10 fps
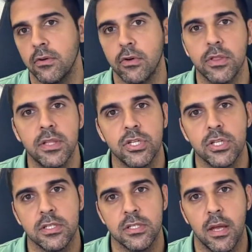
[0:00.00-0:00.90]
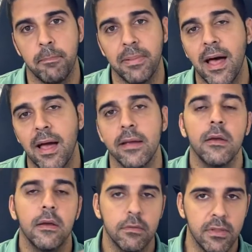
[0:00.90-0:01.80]
conditions apply,
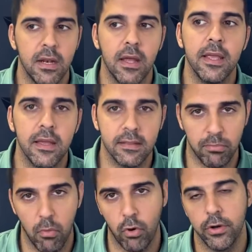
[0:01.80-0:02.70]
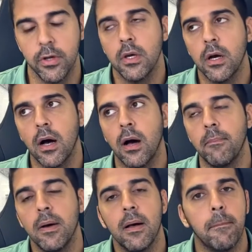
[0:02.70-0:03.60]
then I get more.
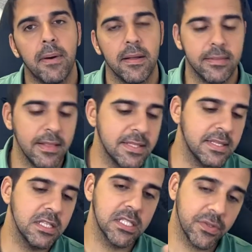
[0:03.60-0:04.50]
But let's say it's